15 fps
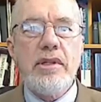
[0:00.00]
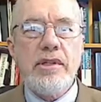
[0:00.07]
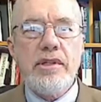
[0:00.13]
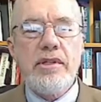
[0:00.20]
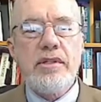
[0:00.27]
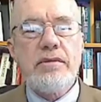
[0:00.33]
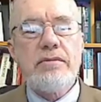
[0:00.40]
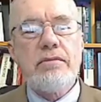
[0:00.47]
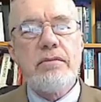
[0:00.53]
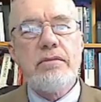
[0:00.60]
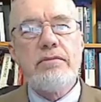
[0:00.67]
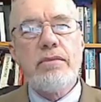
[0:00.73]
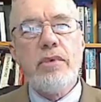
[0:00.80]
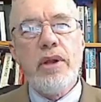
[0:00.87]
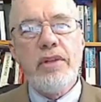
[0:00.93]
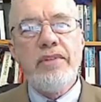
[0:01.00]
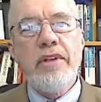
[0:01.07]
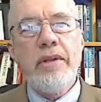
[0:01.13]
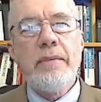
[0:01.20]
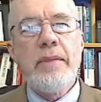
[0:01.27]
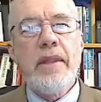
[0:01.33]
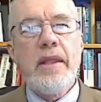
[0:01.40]
is
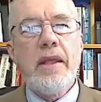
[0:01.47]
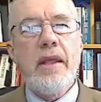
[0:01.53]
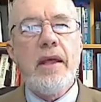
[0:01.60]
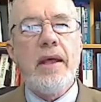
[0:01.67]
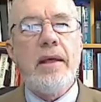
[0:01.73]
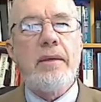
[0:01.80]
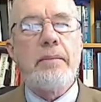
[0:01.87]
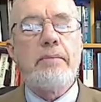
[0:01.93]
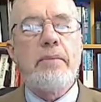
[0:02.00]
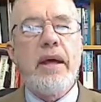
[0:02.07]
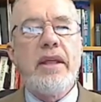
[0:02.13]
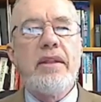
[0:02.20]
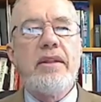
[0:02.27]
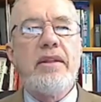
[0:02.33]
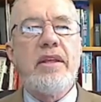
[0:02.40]
relevant. But